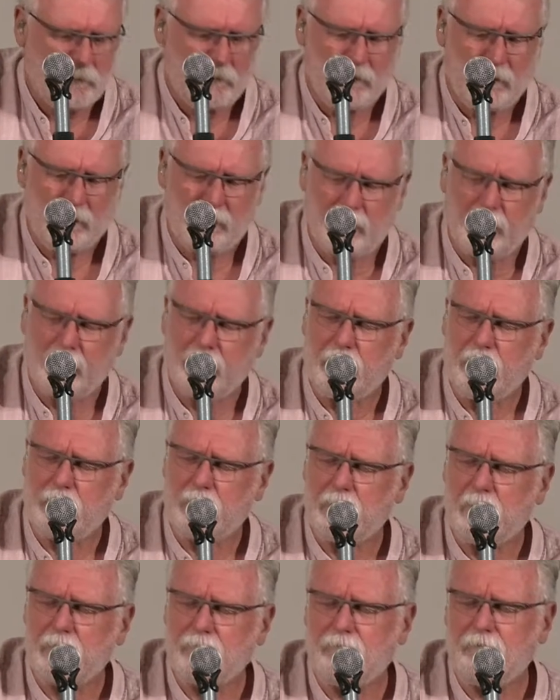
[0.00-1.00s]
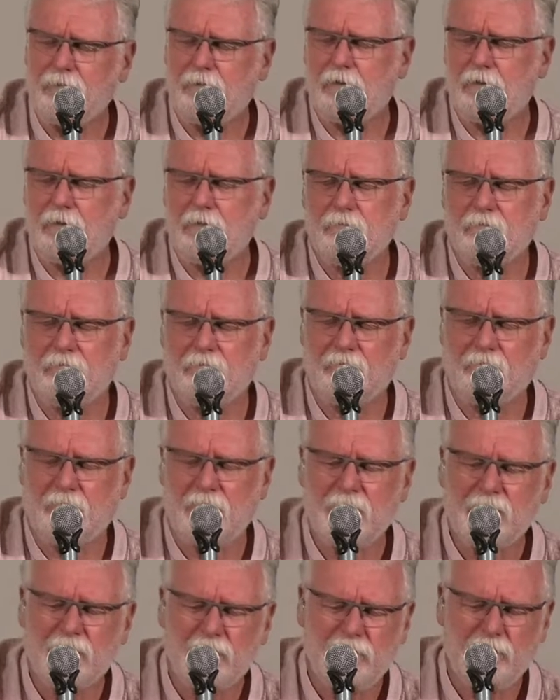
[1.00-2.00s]
I ever
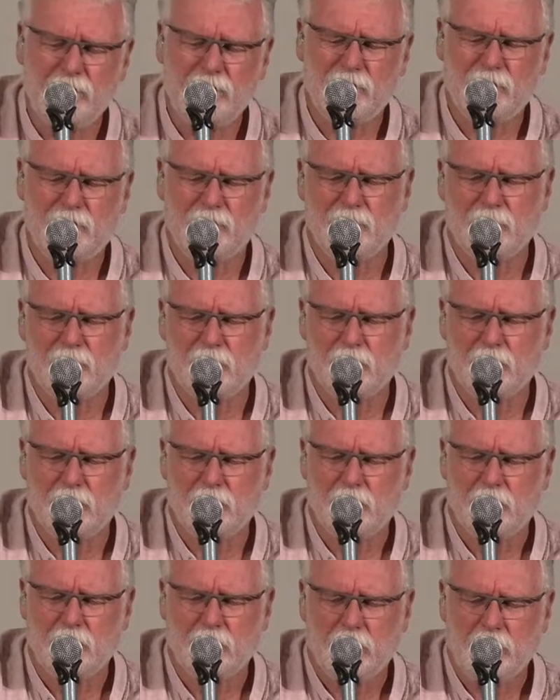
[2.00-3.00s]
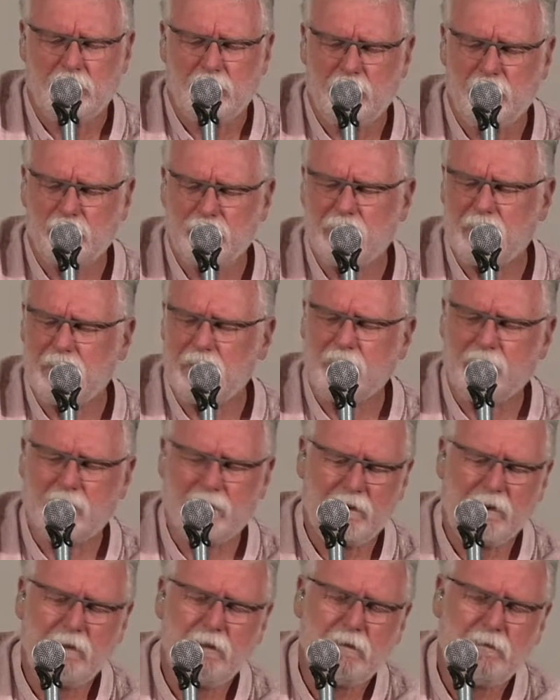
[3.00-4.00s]
met in my
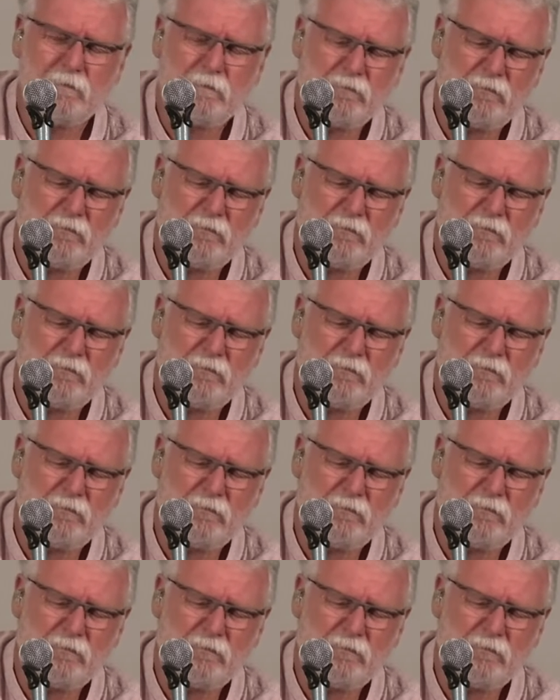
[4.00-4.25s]
life.